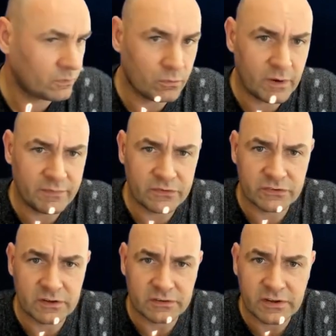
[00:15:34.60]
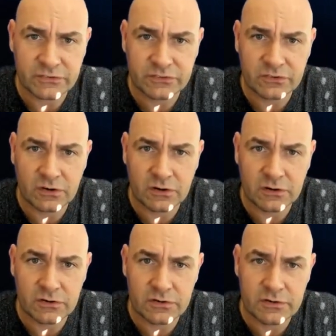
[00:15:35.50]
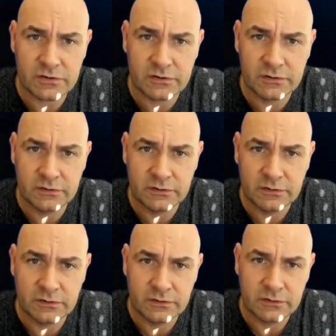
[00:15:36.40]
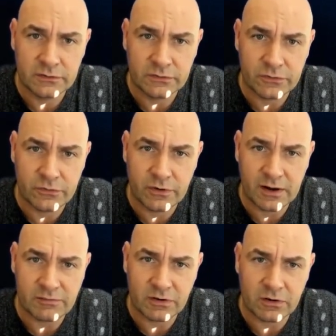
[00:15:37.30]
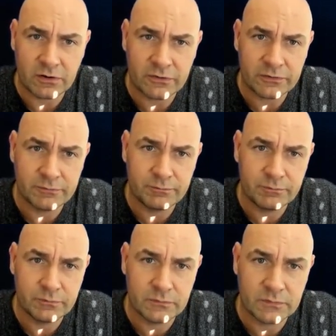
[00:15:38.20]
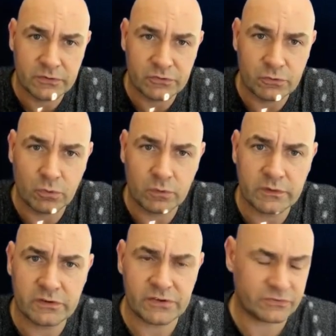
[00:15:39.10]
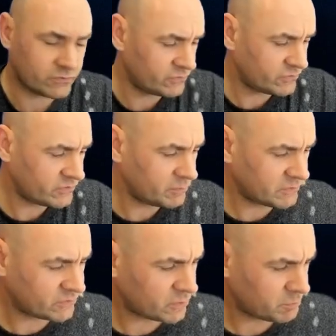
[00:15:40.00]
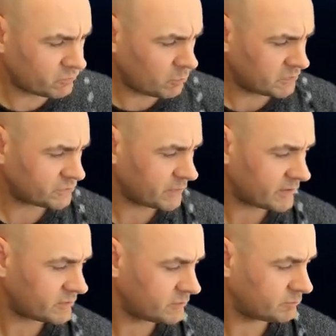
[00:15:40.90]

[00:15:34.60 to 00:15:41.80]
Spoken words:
run this little test on drive R. Let's do all the tests and see what sort of performance we get.